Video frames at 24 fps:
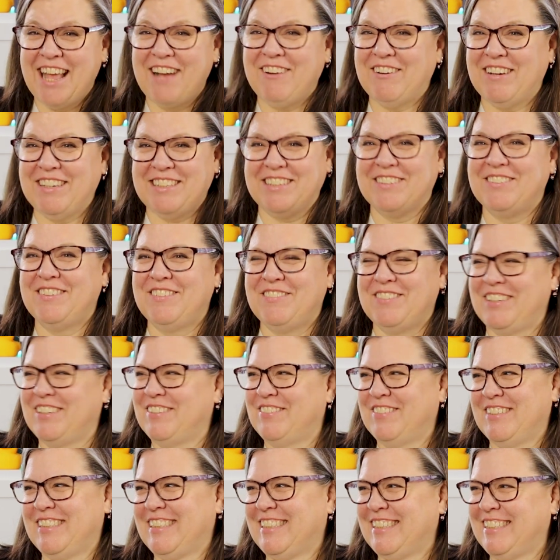No, I don't even know
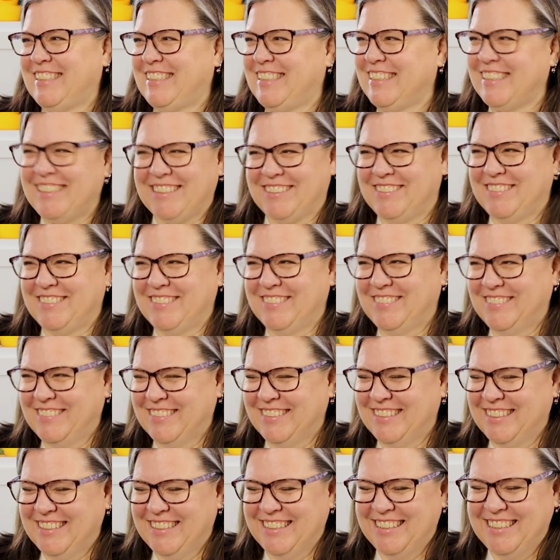what to
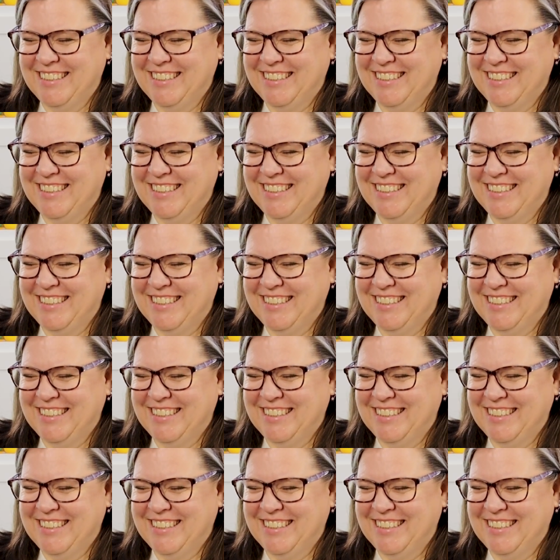do.